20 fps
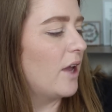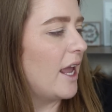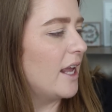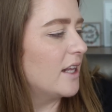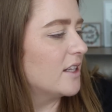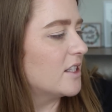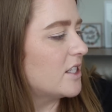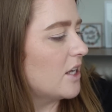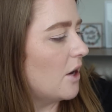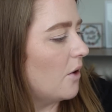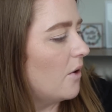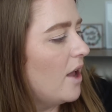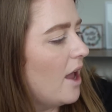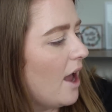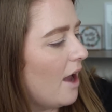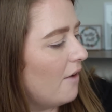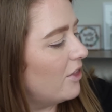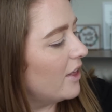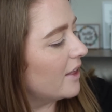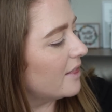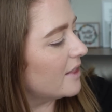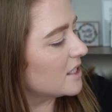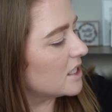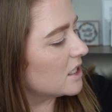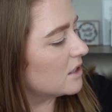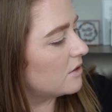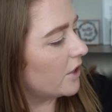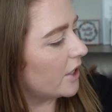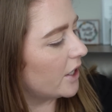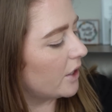And so I feel like
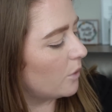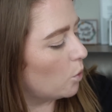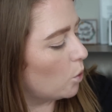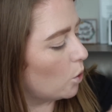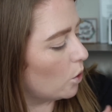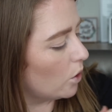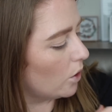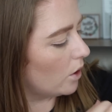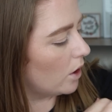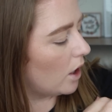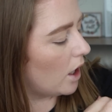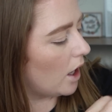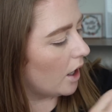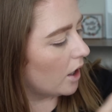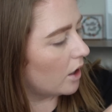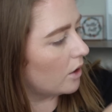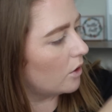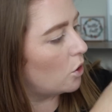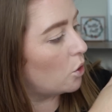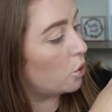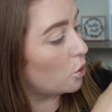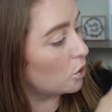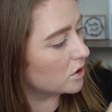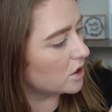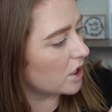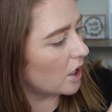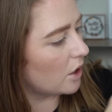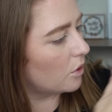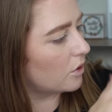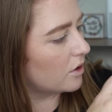this is very warm,
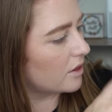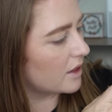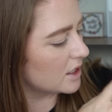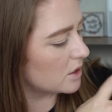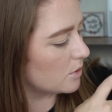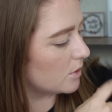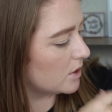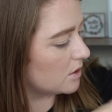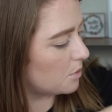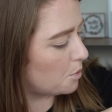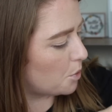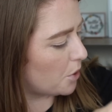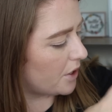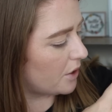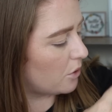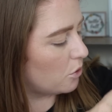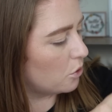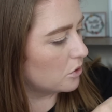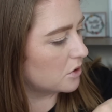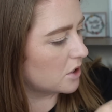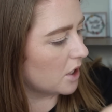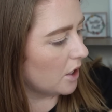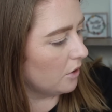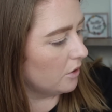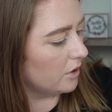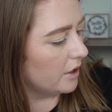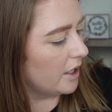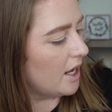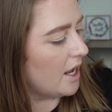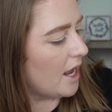cool toned. This one's pretty cool
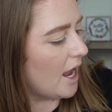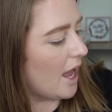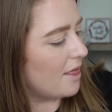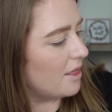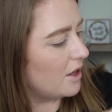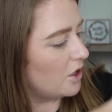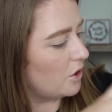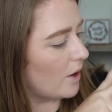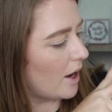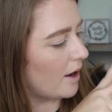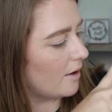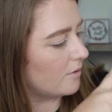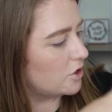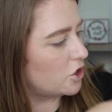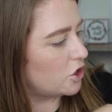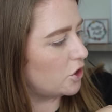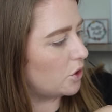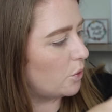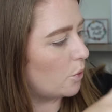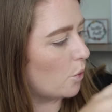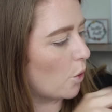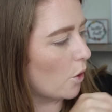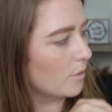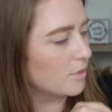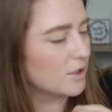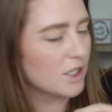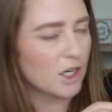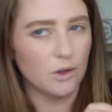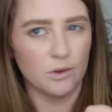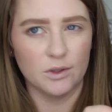toned. And then you have two
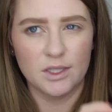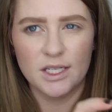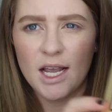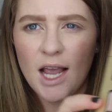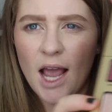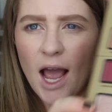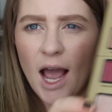warm tones.